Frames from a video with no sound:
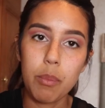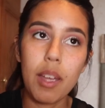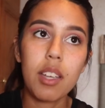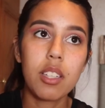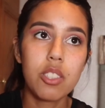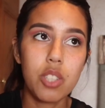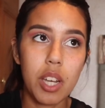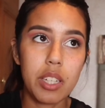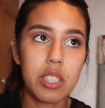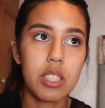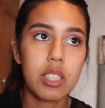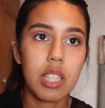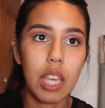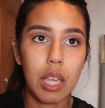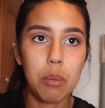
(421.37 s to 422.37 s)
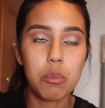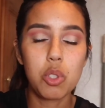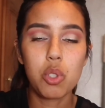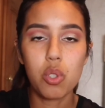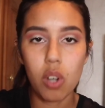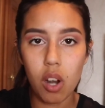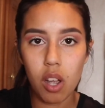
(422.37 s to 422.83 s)
my contractions came
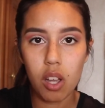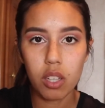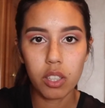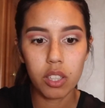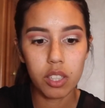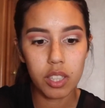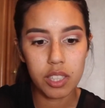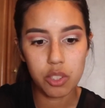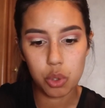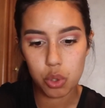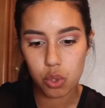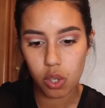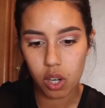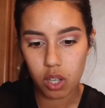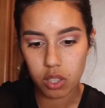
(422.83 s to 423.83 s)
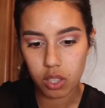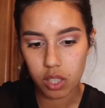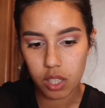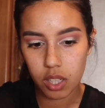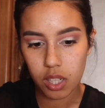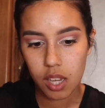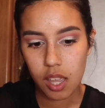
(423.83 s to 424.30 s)
stronger and
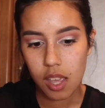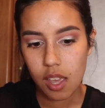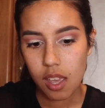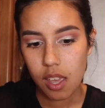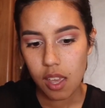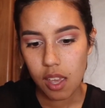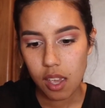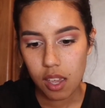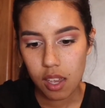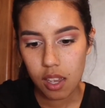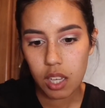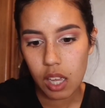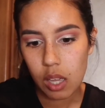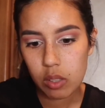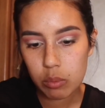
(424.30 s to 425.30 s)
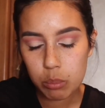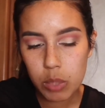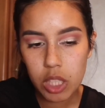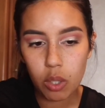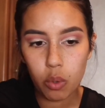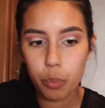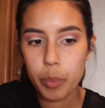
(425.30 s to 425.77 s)
stronger, and it helped
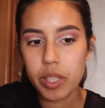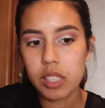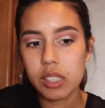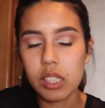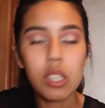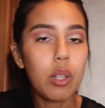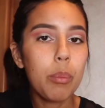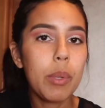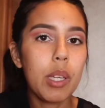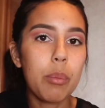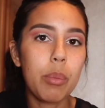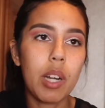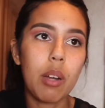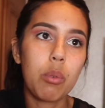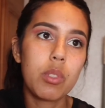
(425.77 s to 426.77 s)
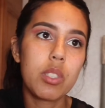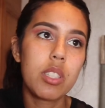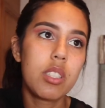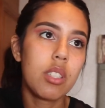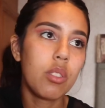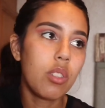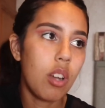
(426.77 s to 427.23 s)
me open a little bit, but I was
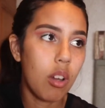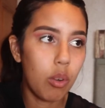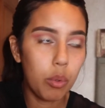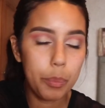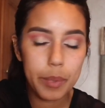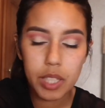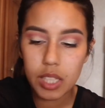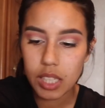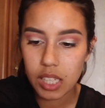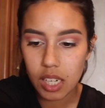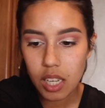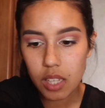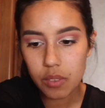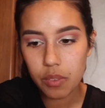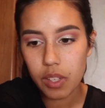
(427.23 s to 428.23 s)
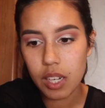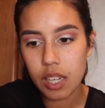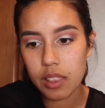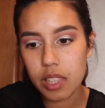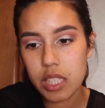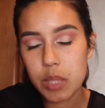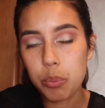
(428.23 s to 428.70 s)
still not opening enough. And
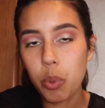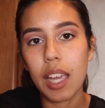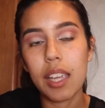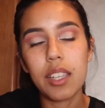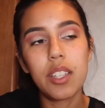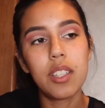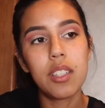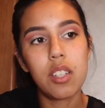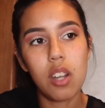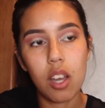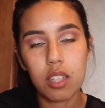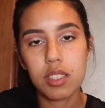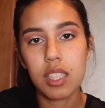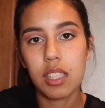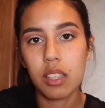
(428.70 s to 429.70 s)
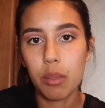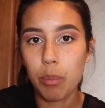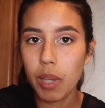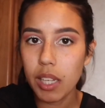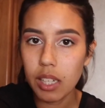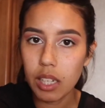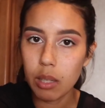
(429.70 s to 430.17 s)
at this point, I could not take the
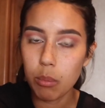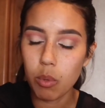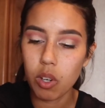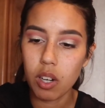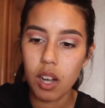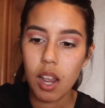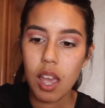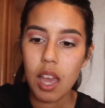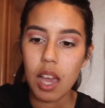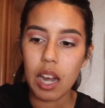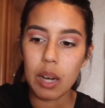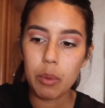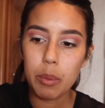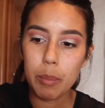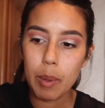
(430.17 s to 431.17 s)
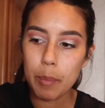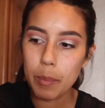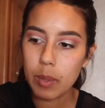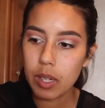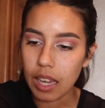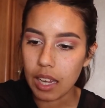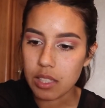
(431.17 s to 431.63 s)
pain anymore. I
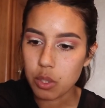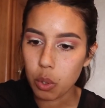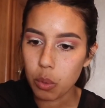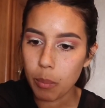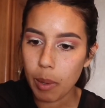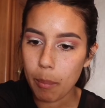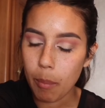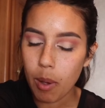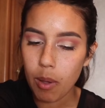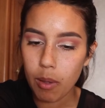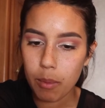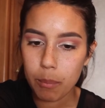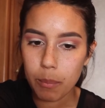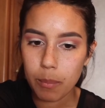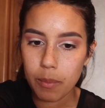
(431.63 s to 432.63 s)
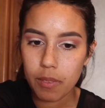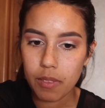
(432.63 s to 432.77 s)
remember I told my mom,